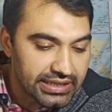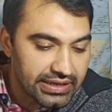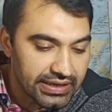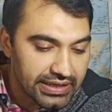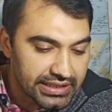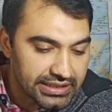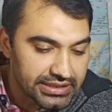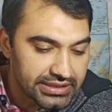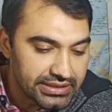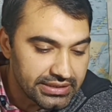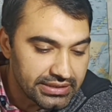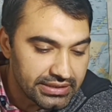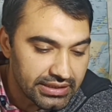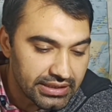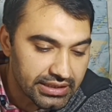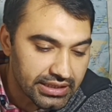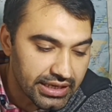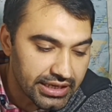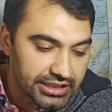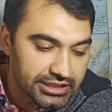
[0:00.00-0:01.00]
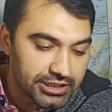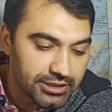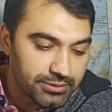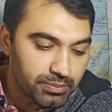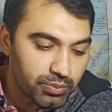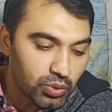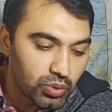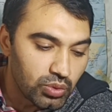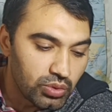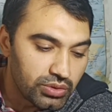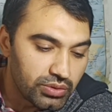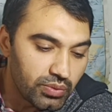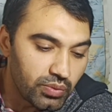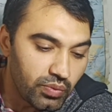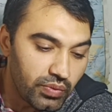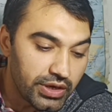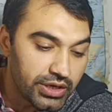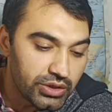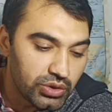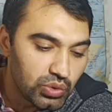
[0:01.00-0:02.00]
character proved
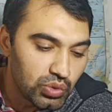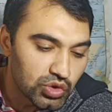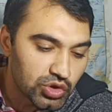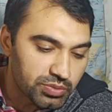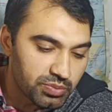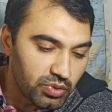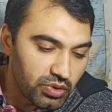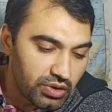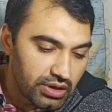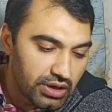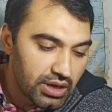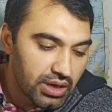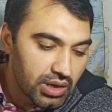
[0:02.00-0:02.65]
very useful